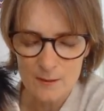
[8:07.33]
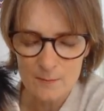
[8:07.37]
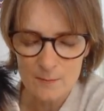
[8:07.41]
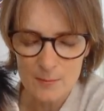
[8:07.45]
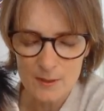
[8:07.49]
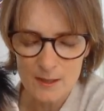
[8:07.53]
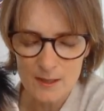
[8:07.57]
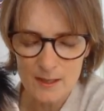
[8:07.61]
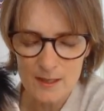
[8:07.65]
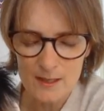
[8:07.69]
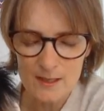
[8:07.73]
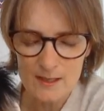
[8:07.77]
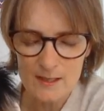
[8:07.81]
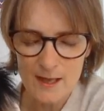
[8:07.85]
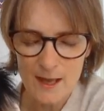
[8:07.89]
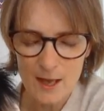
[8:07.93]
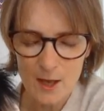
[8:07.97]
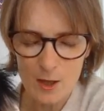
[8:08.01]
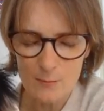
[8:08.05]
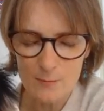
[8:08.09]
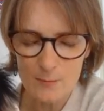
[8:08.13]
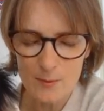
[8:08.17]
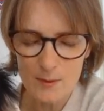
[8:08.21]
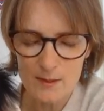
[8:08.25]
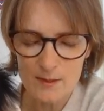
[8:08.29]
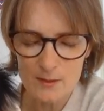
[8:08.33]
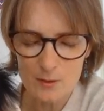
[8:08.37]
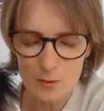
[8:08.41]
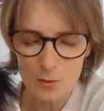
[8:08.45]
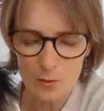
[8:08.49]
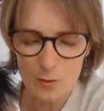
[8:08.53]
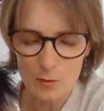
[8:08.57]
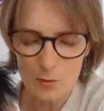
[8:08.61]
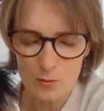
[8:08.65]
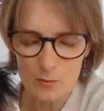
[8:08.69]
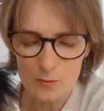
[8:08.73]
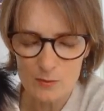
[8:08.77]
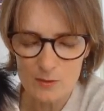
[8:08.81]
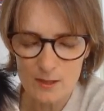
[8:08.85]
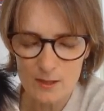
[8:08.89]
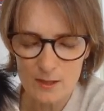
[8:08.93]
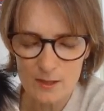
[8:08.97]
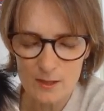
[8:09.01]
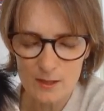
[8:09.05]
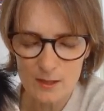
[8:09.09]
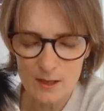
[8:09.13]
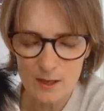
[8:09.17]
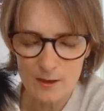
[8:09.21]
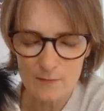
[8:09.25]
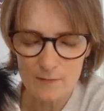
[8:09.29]
Please help us all to
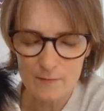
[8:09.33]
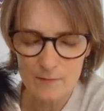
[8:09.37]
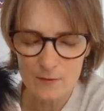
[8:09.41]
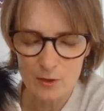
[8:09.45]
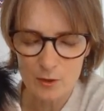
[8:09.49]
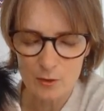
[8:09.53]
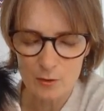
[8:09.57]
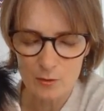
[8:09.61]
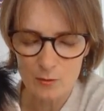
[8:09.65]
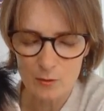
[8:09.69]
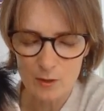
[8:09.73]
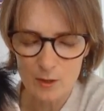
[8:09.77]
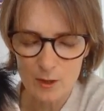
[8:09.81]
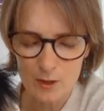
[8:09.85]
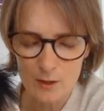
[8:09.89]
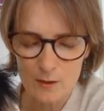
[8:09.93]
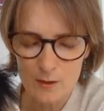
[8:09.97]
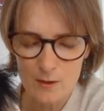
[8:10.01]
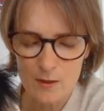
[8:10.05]
love you